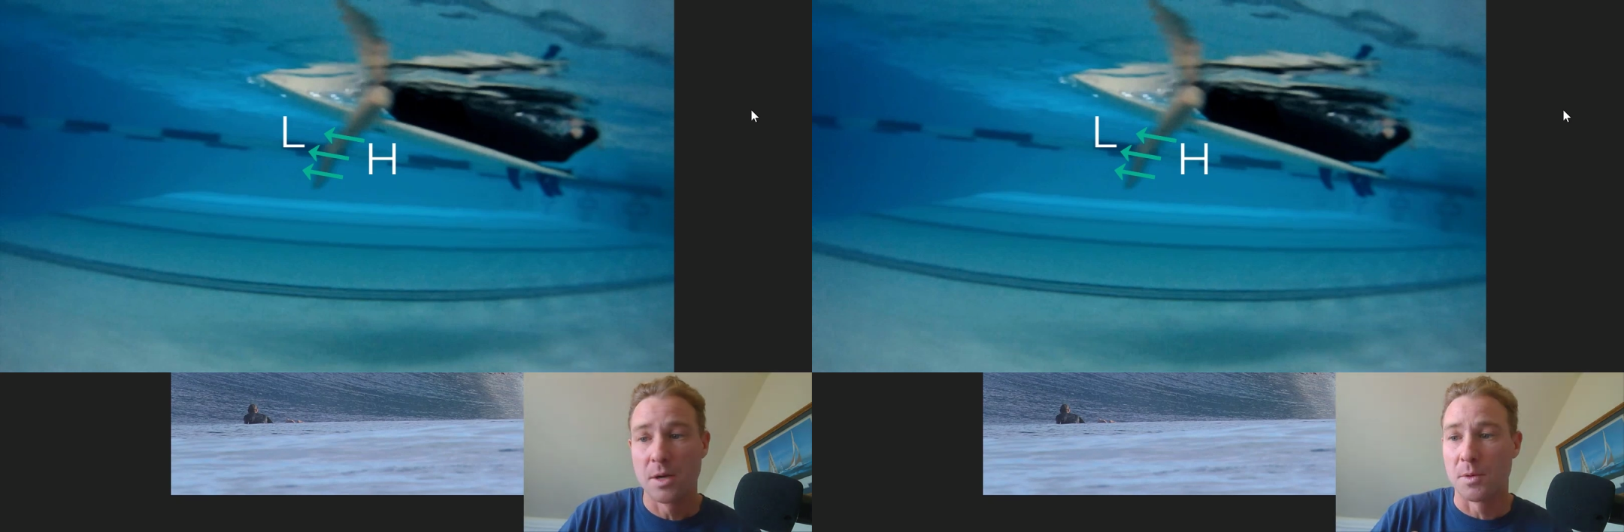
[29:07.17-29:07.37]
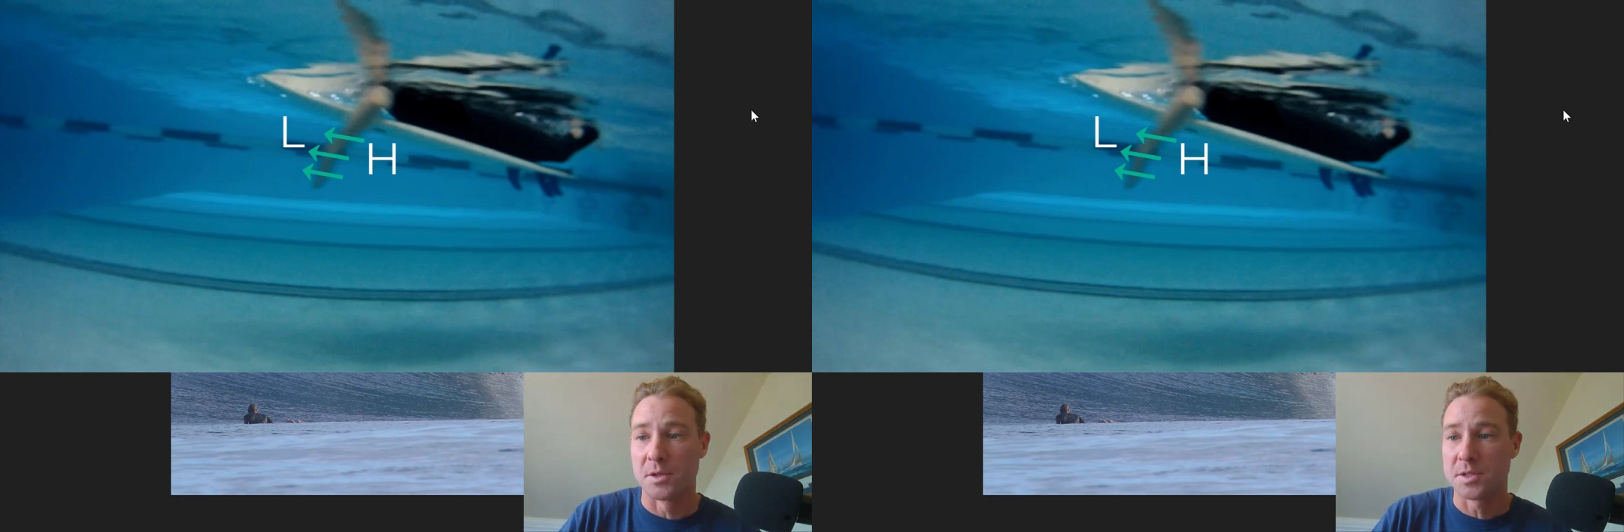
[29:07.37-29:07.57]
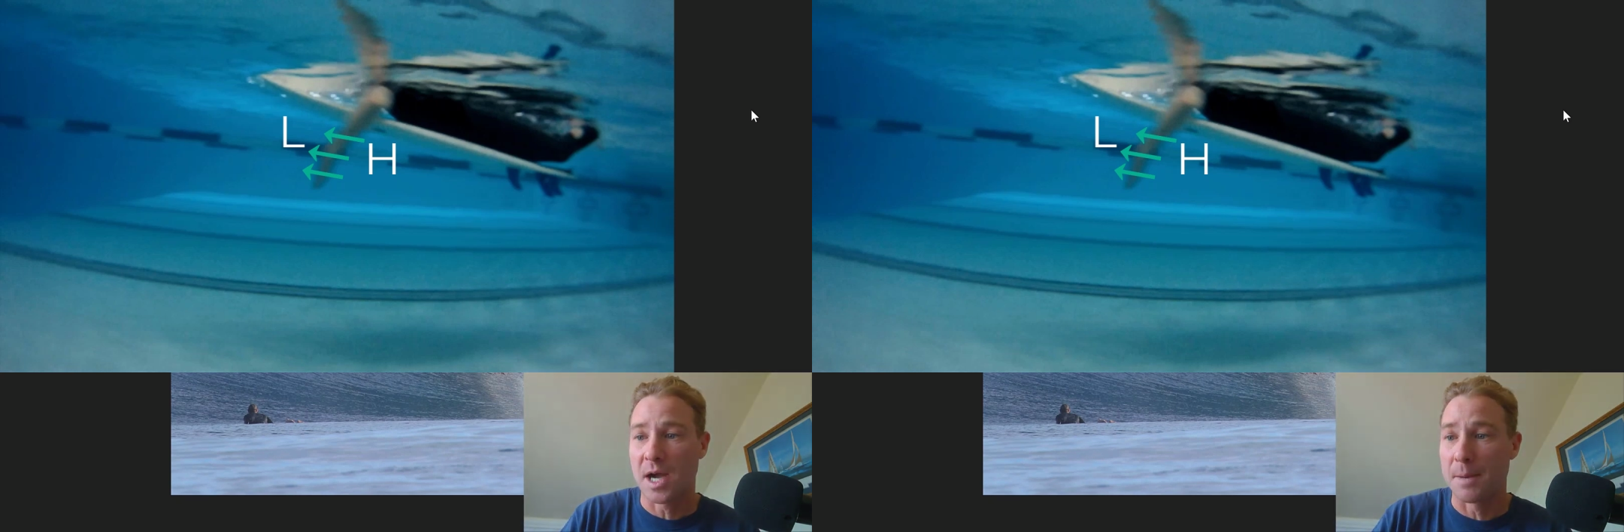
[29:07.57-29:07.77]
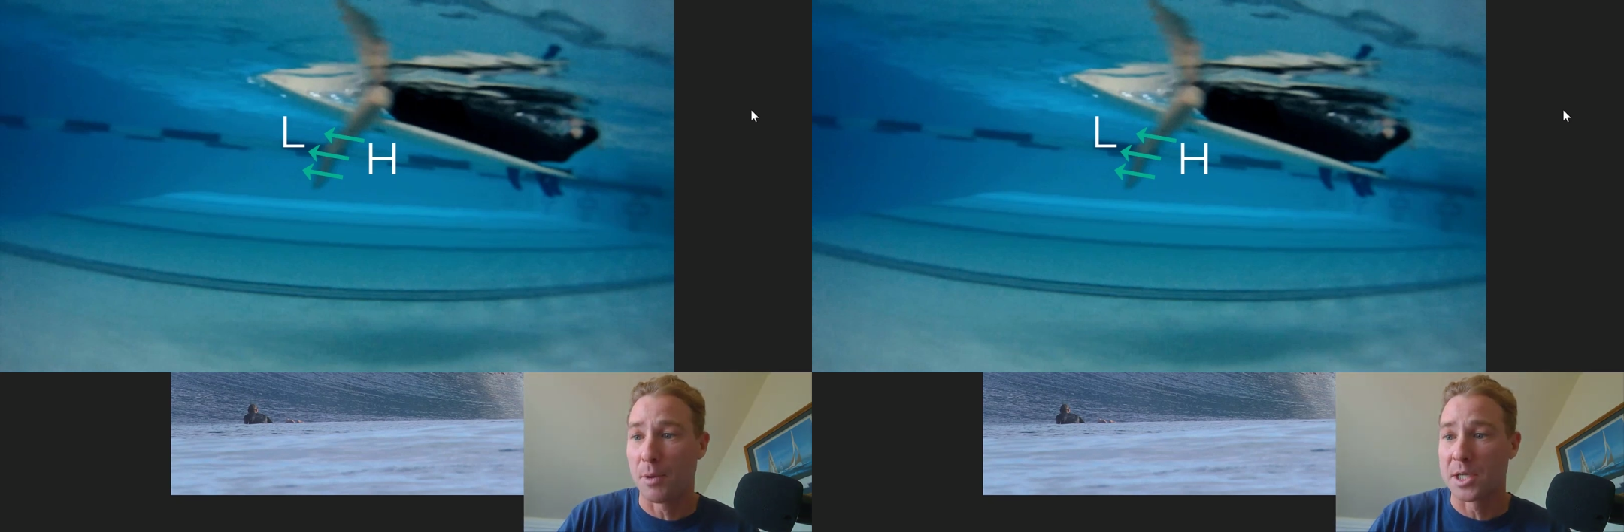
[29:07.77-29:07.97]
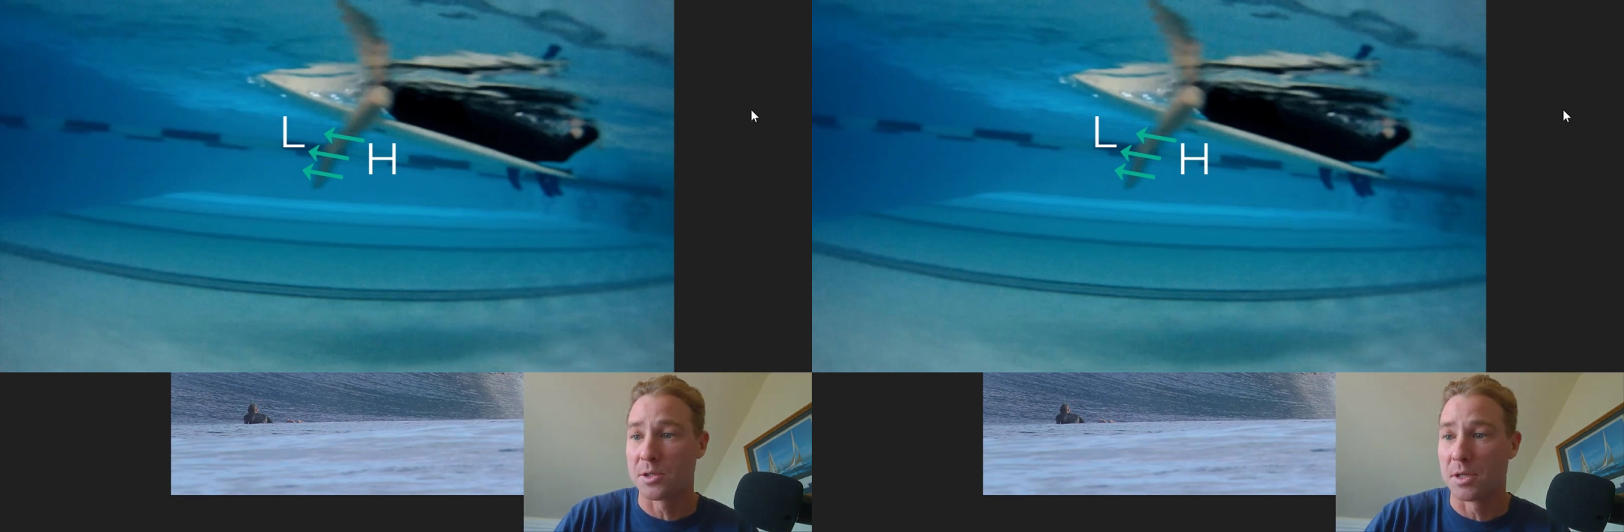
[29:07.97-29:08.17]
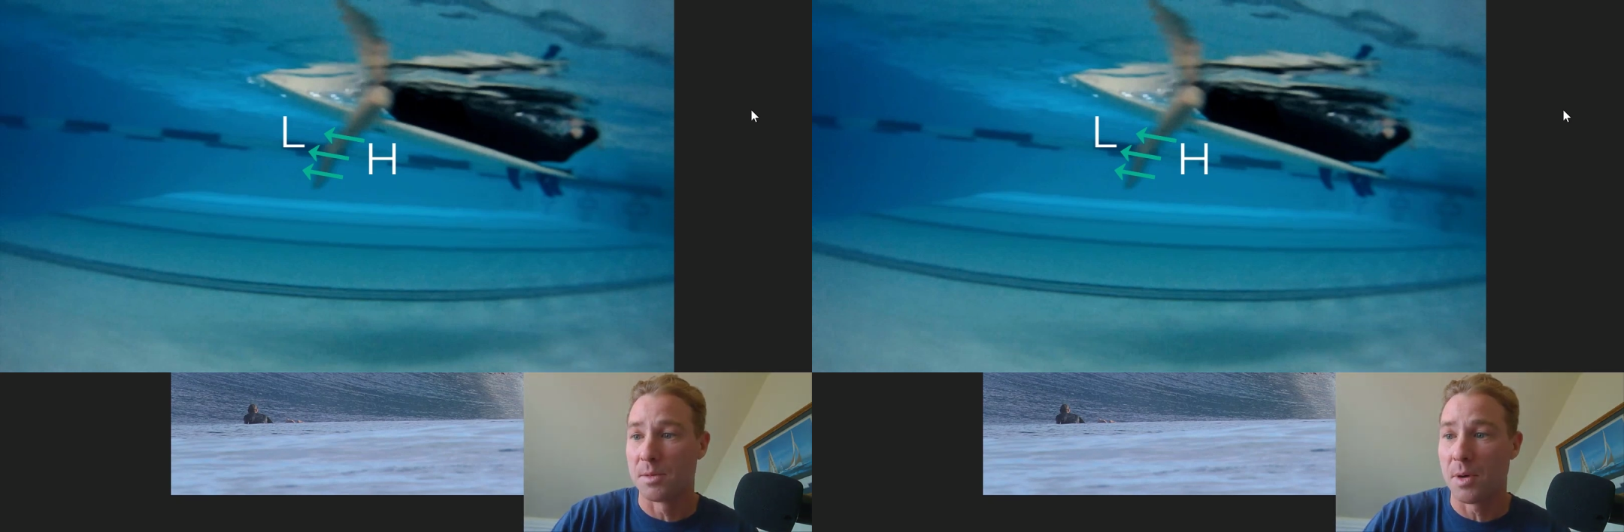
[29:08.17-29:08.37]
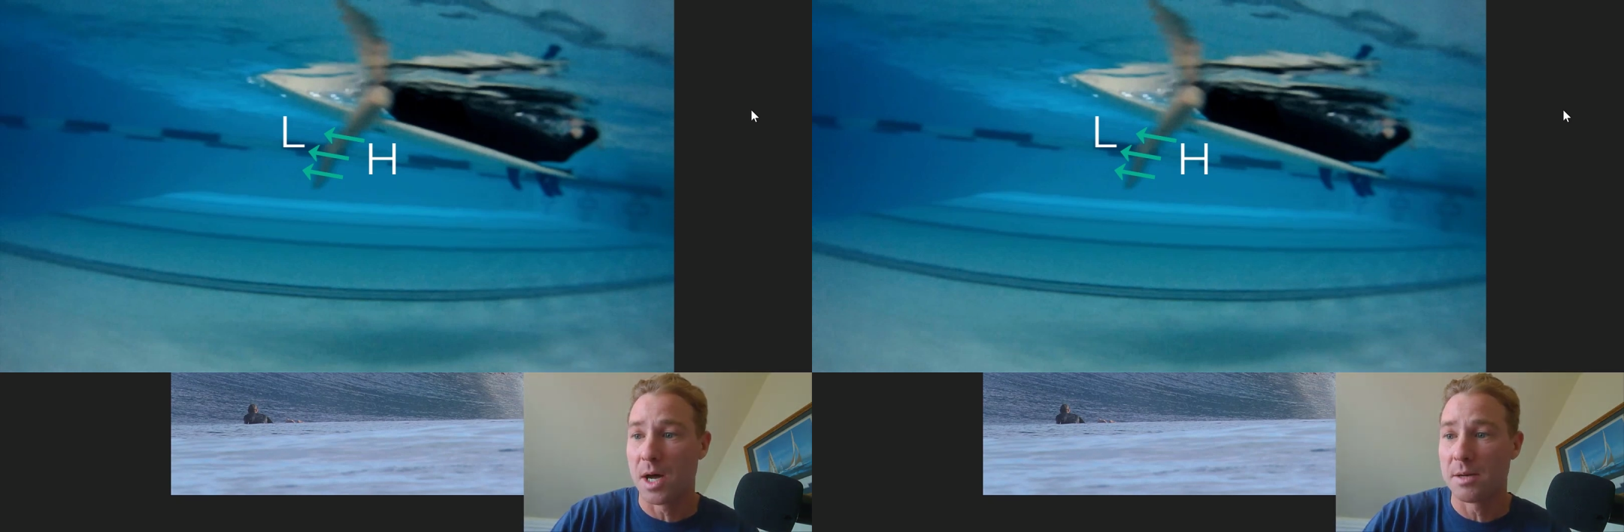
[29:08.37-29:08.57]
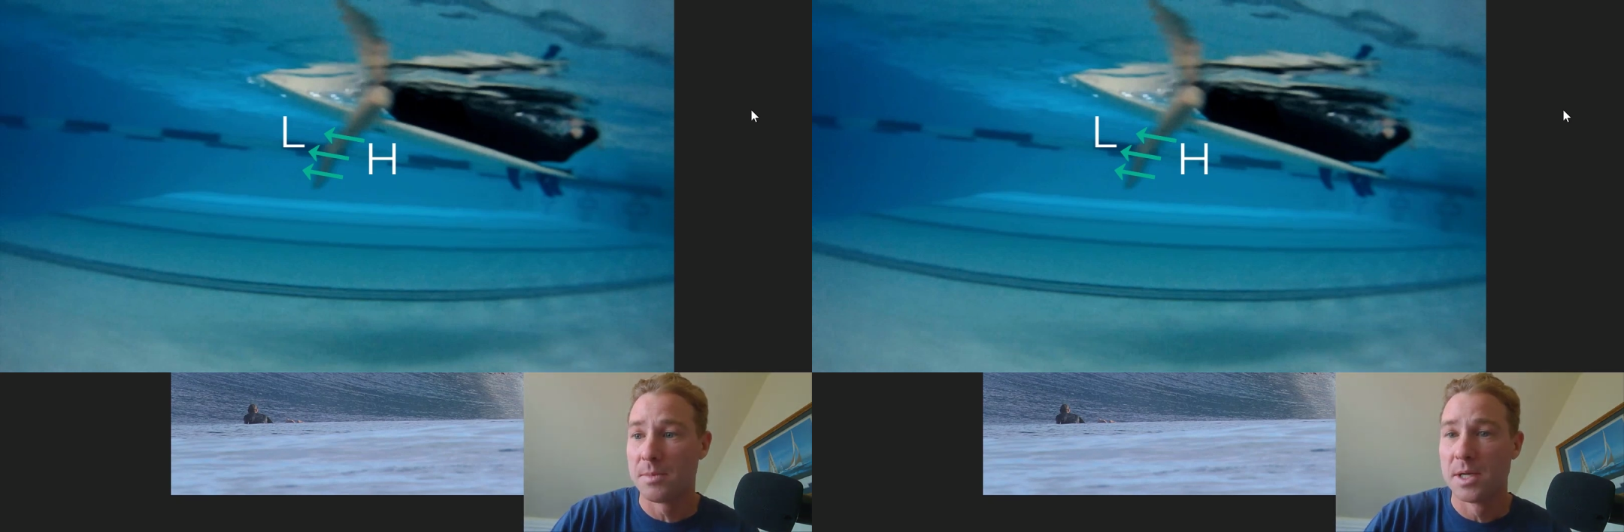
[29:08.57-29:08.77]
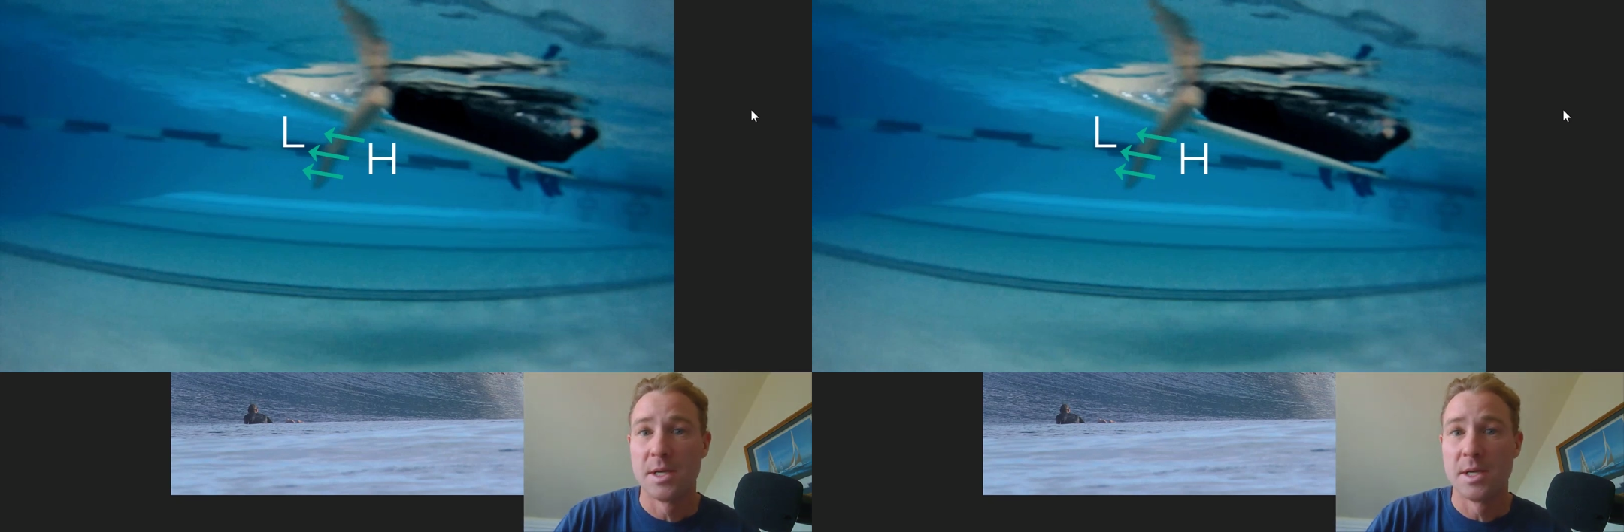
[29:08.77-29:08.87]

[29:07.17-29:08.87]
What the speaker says: When there's high pressure on the bottom,